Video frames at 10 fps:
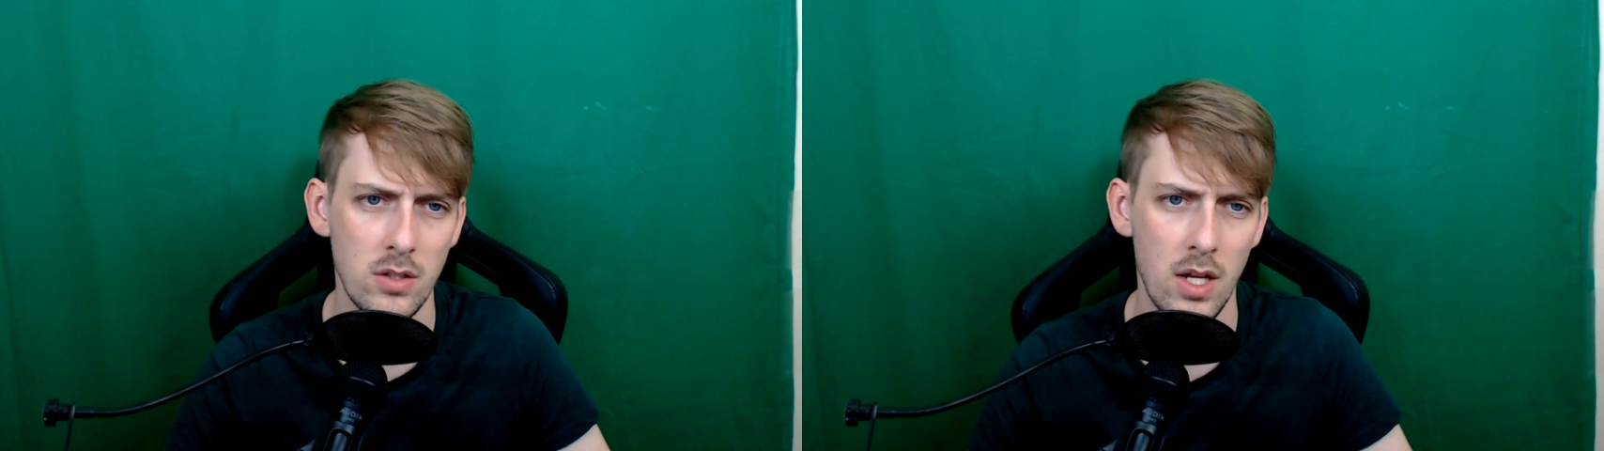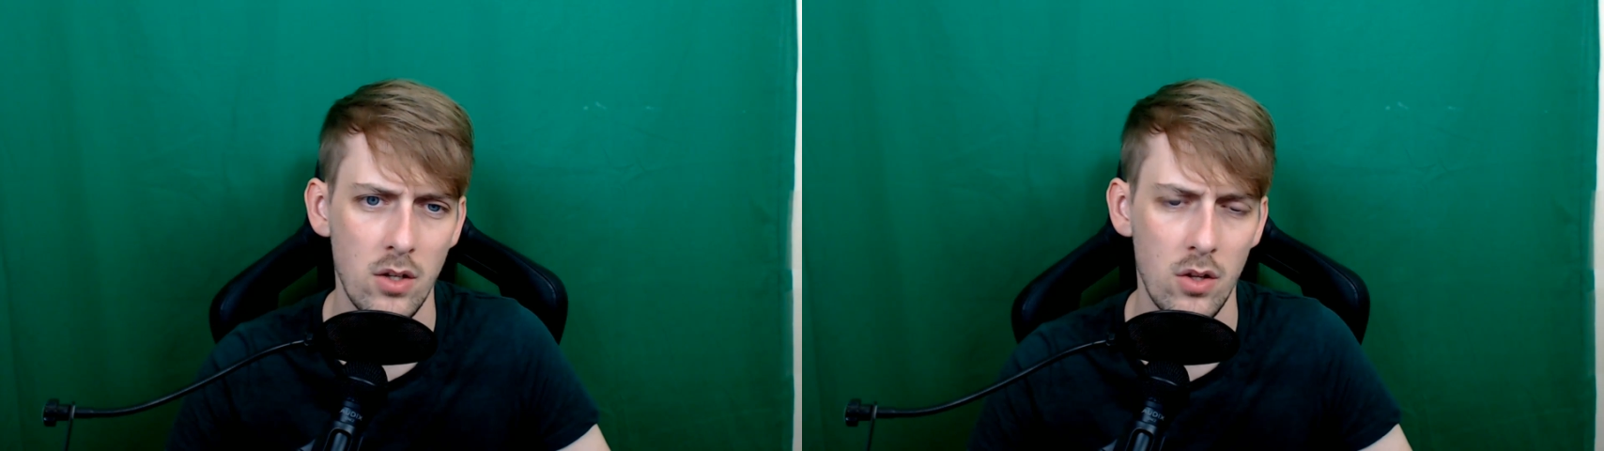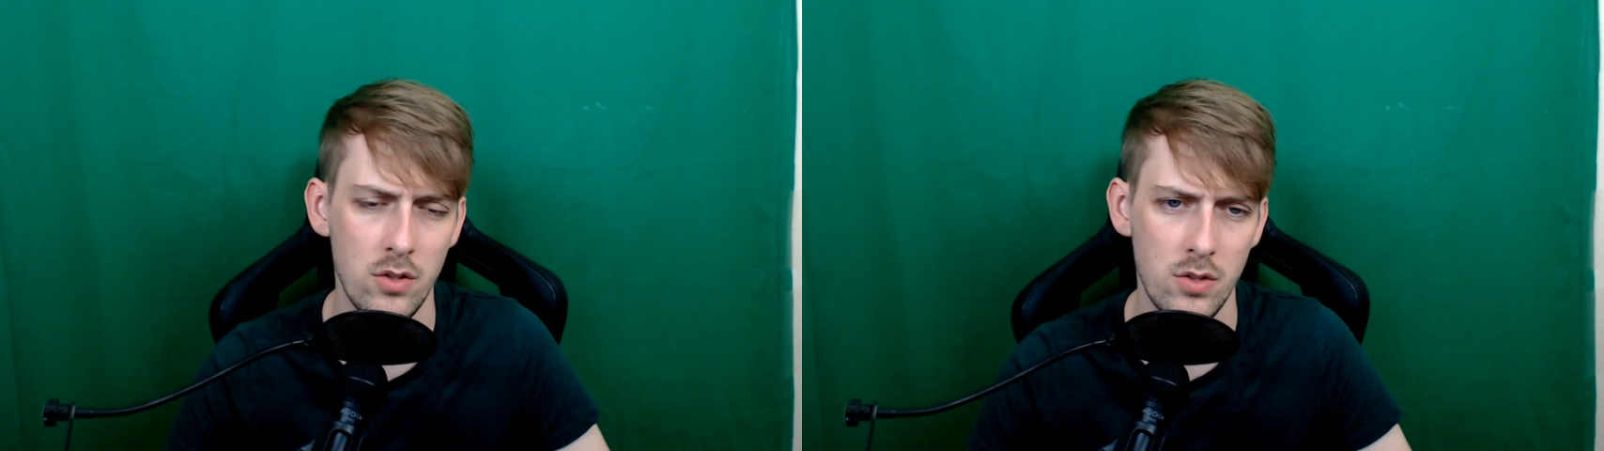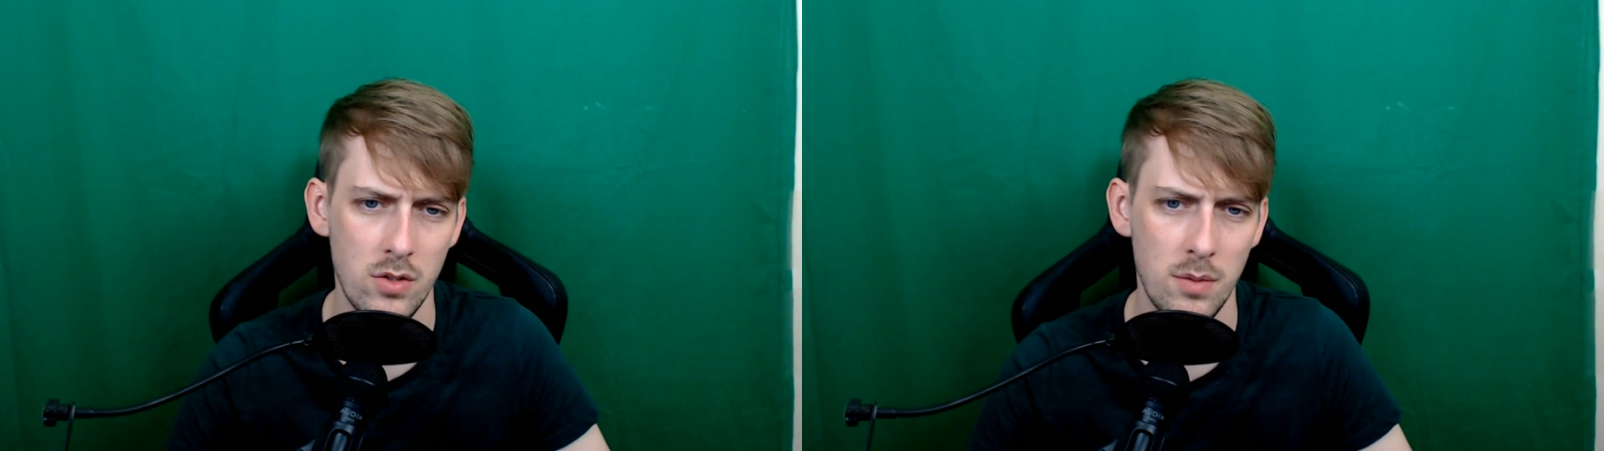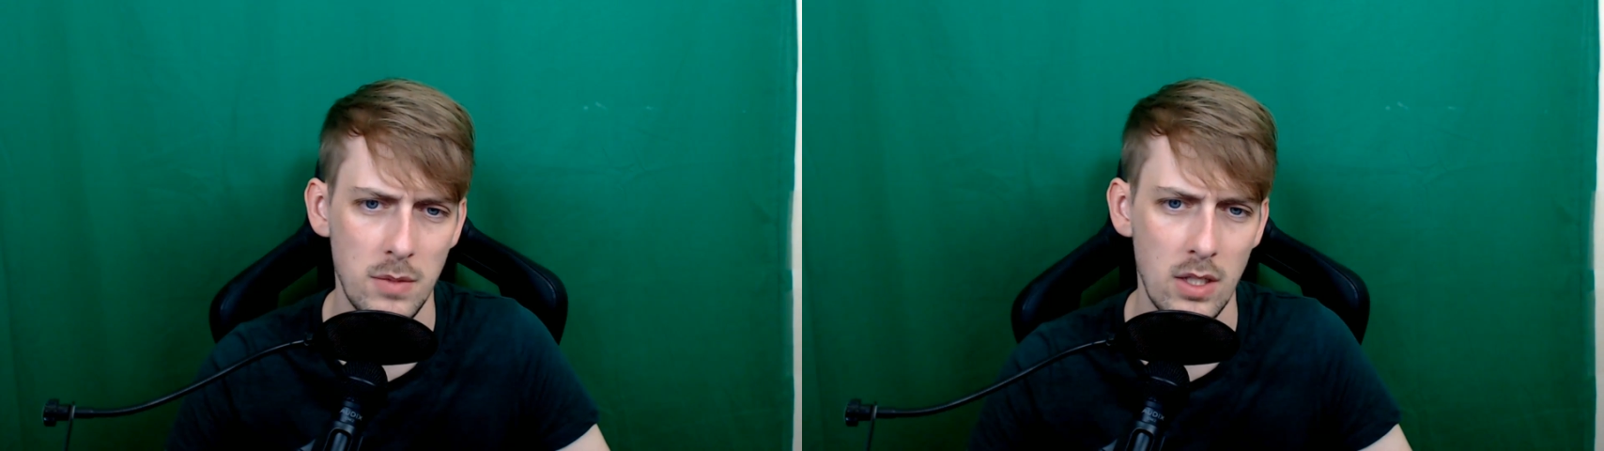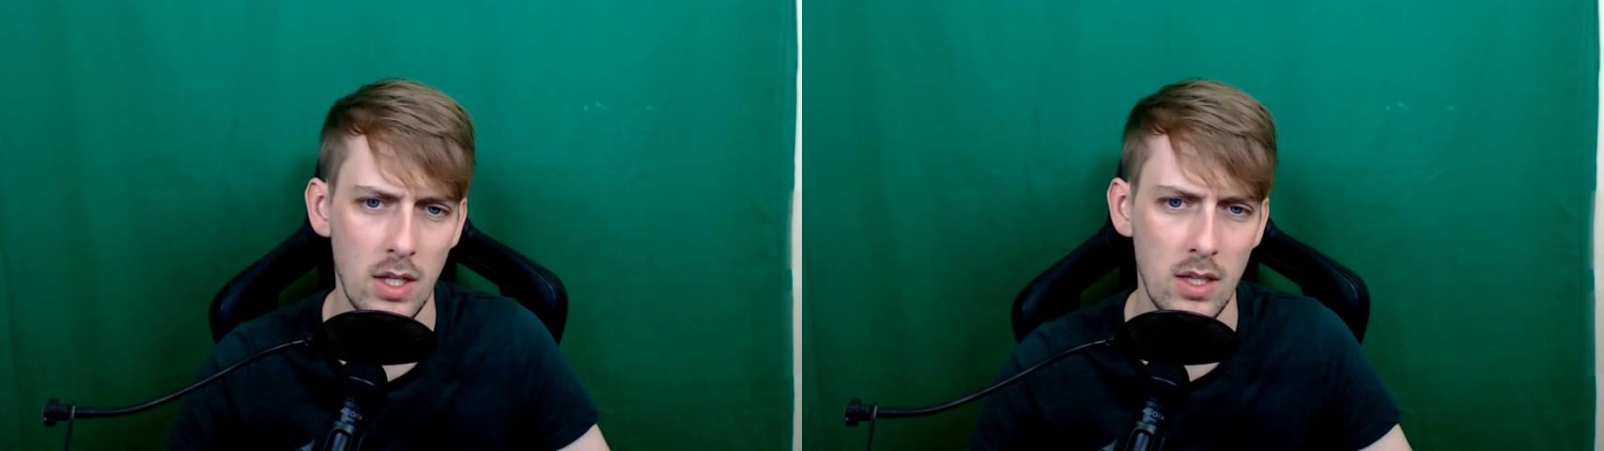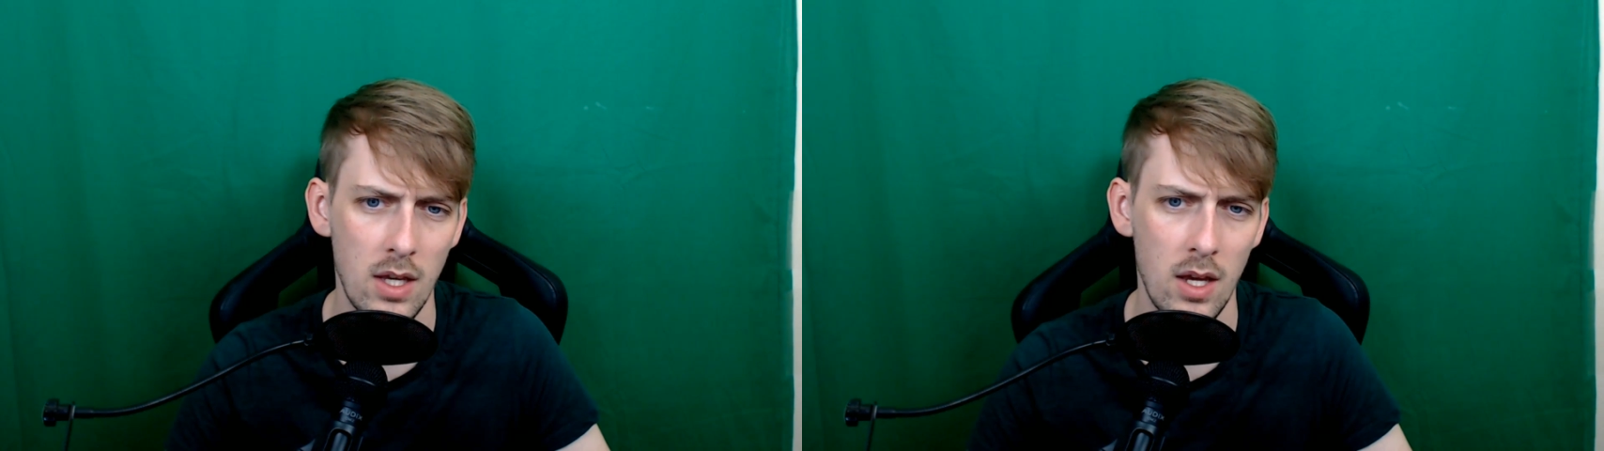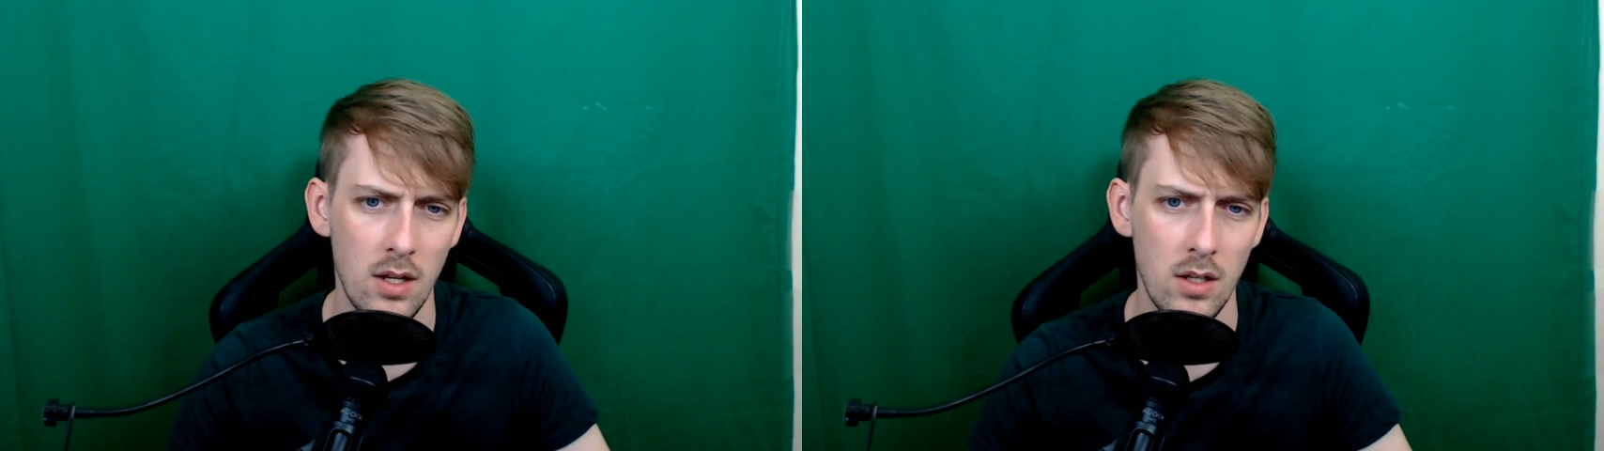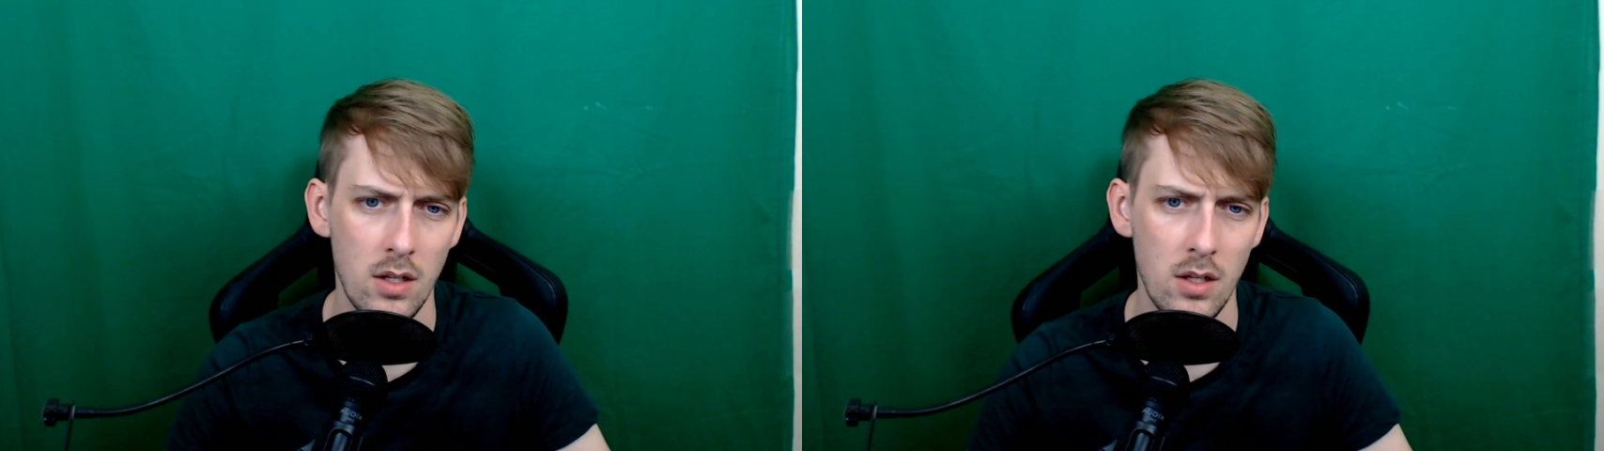$10 or something like that.